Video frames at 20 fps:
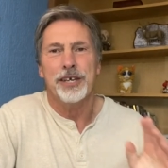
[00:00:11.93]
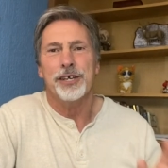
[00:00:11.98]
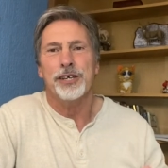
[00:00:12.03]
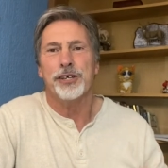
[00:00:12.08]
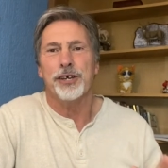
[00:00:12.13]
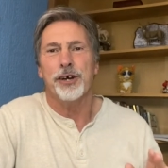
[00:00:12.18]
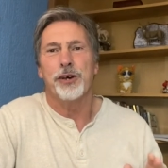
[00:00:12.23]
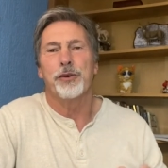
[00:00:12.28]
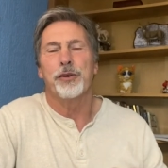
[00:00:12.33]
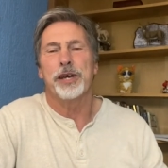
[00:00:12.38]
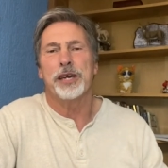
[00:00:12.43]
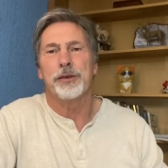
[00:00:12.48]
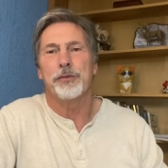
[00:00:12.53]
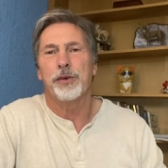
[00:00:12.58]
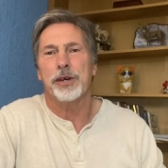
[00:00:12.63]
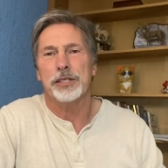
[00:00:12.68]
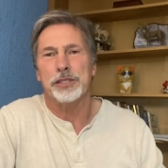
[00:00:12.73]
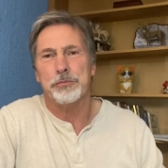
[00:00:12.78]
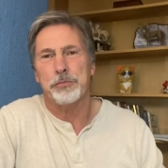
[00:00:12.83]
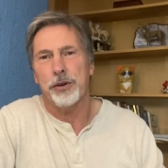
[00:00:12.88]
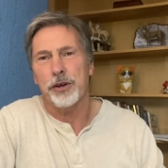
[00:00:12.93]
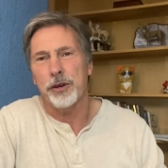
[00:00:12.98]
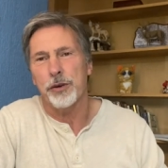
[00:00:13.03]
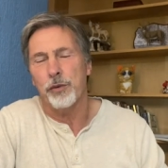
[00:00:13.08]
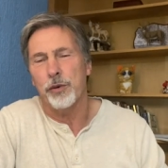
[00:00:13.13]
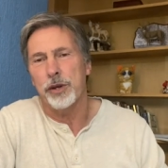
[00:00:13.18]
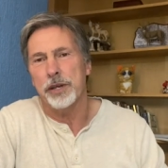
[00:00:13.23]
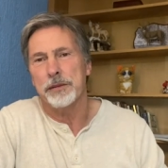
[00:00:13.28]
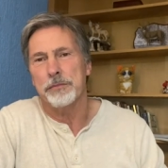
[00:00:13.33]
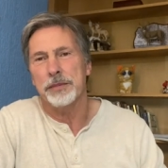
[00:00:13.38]
go and watch part
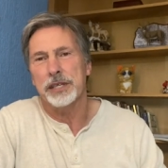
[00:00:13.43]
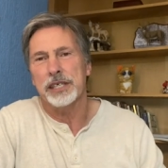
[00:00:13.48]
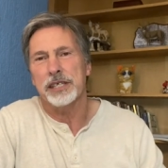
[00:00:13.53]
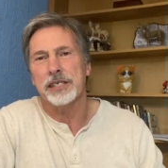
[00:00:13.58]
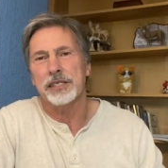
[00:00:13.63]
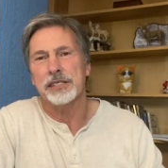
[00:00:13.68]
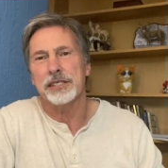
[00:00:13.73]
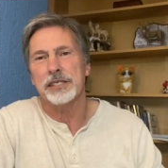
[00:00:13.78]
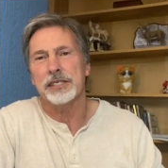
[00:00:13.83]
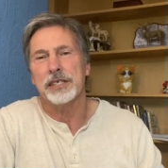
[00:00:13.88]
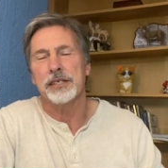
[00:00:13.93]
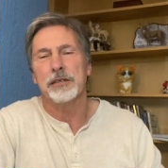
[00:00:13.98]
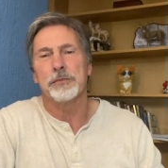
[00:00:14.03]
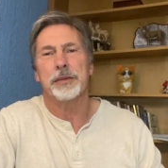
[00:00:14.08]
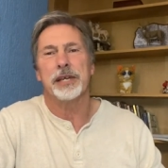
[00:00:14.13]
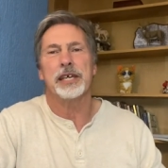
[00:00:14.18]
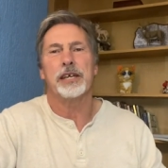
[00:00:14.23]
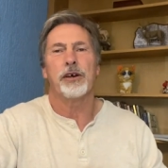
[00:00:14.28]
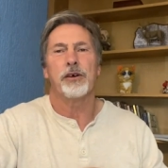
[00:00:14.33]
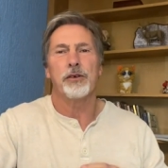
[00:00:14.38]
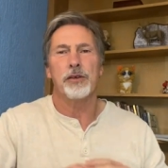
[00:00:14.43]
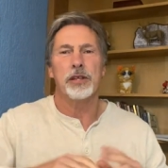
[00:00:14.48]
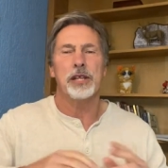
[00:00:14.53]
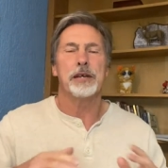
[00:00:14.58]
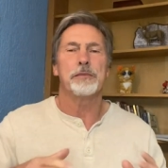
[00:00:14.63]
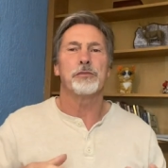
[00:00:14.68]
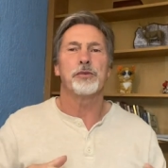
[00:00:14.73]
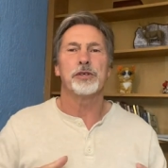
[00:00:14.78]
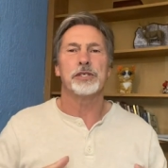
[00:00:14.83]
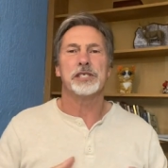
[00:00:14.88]
one because it'll make a whole
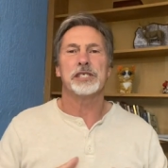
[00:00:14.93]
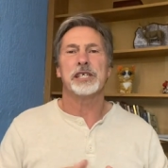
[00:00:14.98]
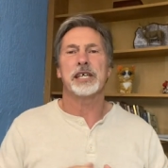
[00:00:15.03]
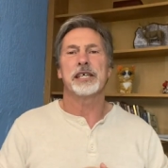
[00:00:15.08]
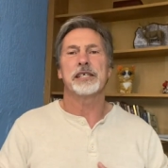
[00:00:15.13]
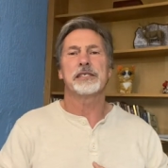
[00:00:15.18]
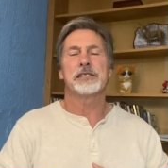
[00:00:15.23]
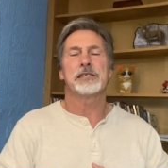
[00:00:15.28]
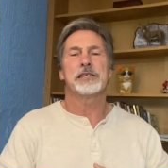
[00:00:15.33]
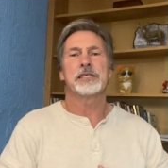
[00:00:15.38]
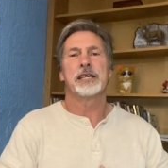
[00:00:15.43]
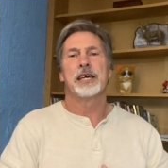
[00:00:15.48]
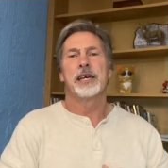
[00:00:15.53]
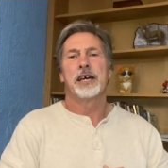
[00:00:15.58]
lot more sense.